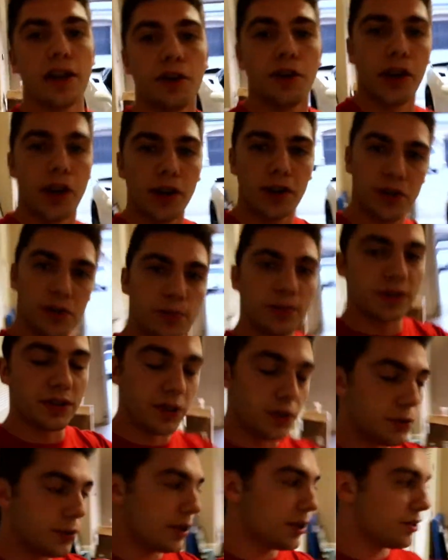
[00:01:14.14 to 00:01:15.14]
a great Christmas,
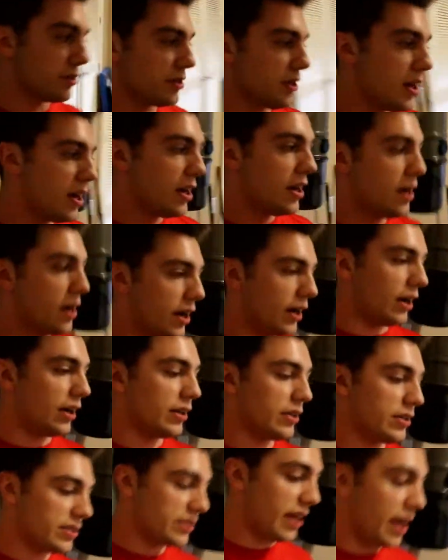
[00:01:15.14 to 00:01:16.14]
New Year's,
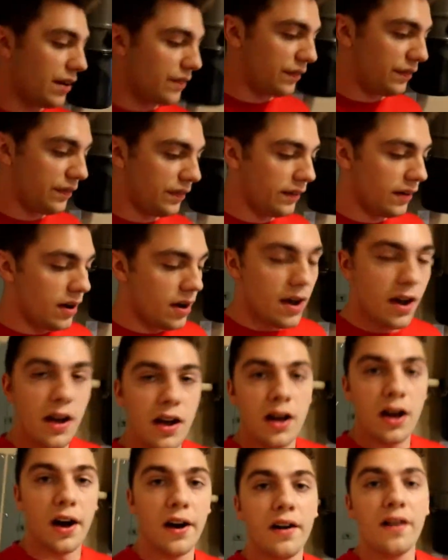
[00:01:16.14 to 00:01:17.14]
uh, safe
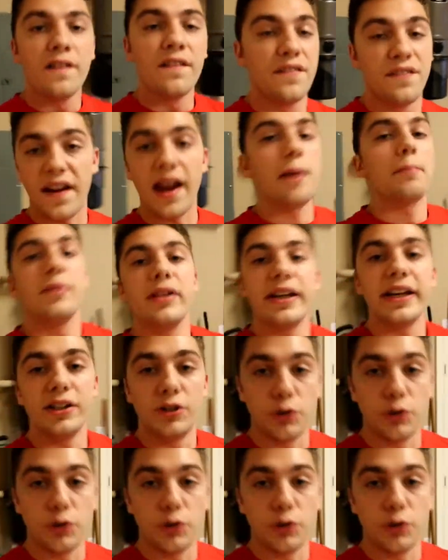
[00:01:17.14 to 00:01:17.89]
family